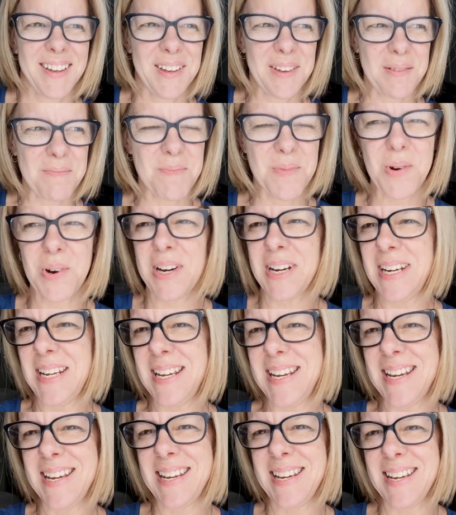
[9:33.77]

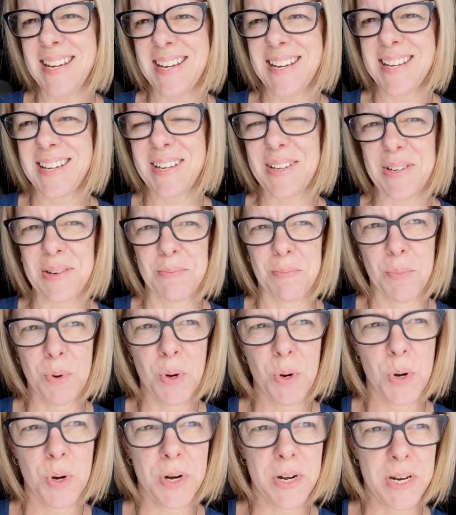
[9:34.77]
Good
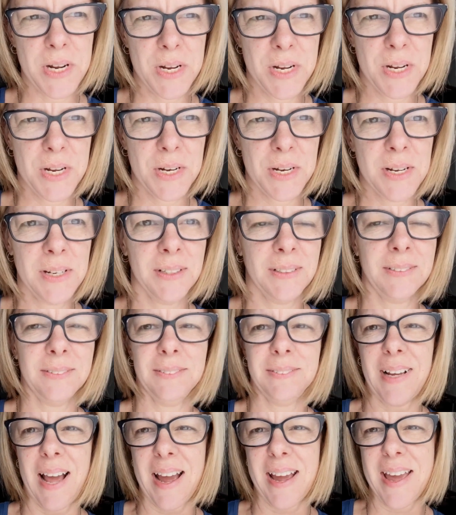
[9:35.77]
morning.
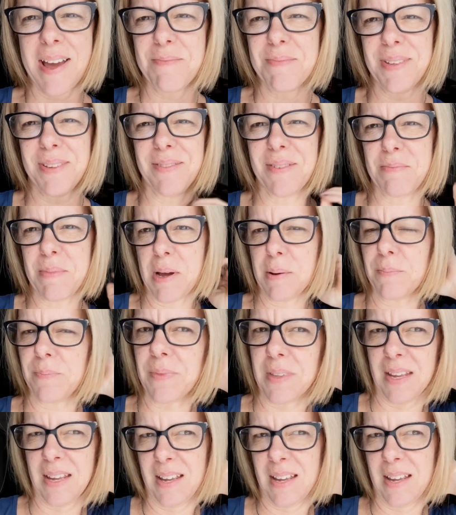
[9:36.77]
I can't believe I'm up.